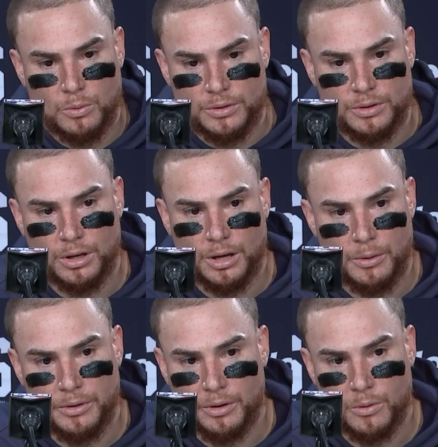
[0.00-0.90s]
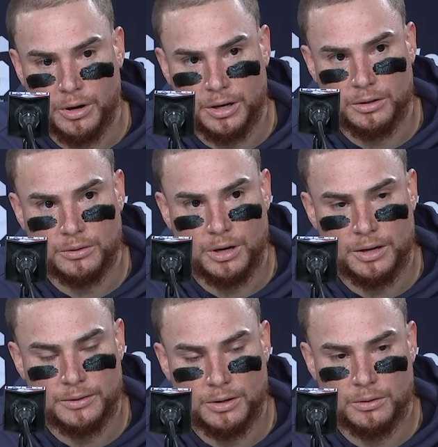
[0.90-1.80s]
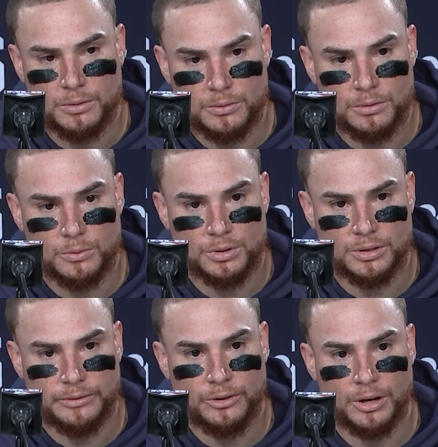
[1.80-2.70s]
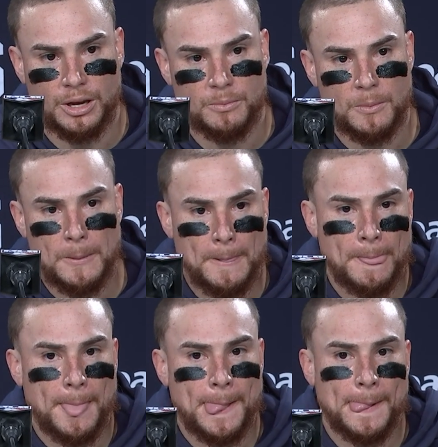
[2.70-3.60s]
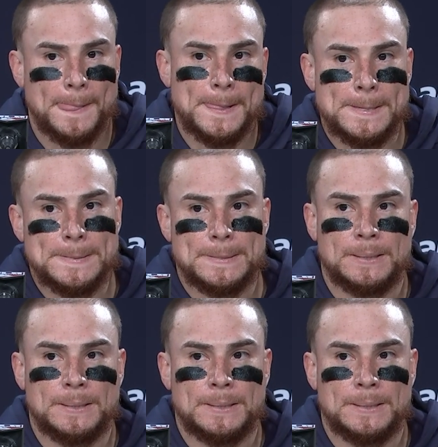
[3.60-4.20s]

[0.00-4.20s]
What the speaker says: was everything working tonight, so it was a fun game.